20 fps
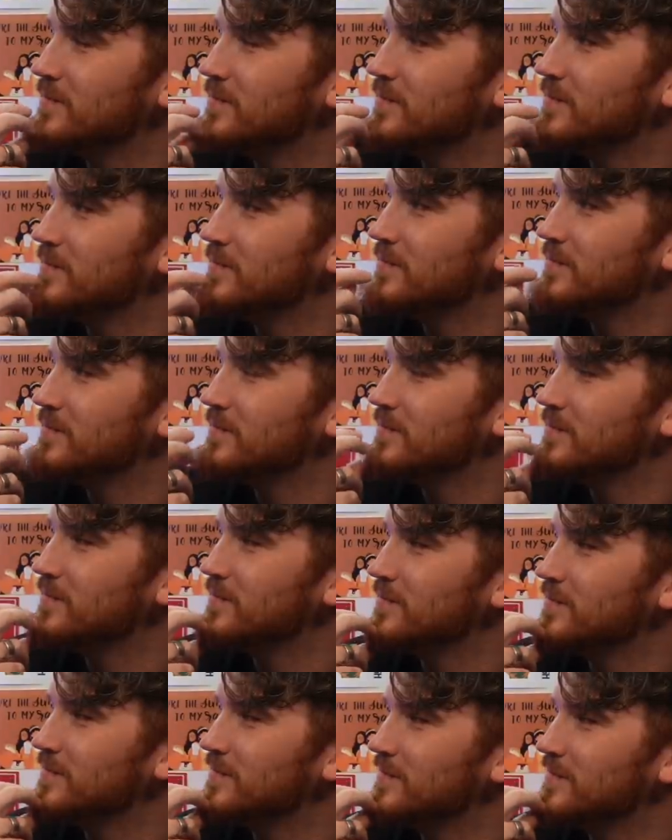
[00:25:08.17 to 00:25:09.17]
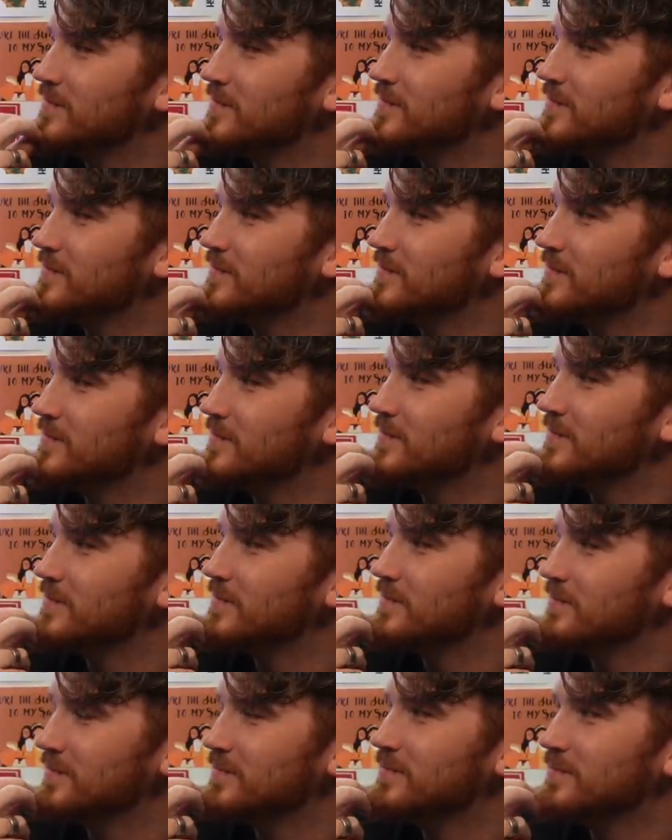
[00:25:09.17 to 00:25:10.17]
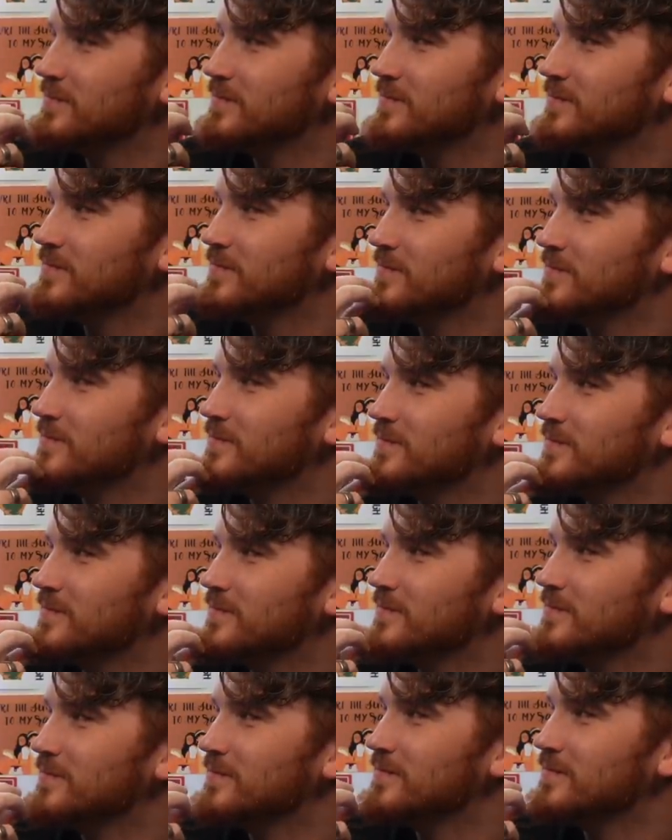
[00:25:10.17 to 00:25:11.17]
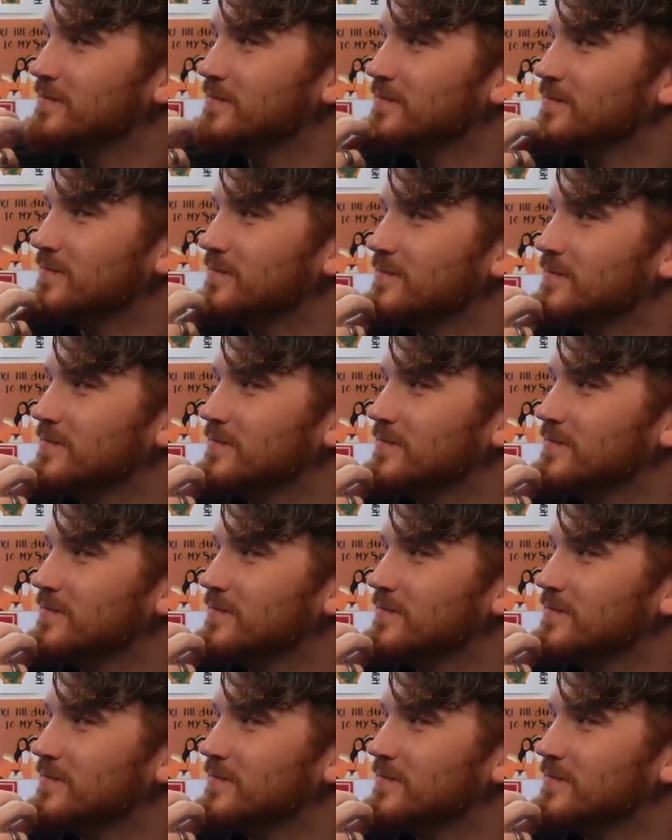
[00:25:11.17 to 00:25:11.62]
This person isn't speaking.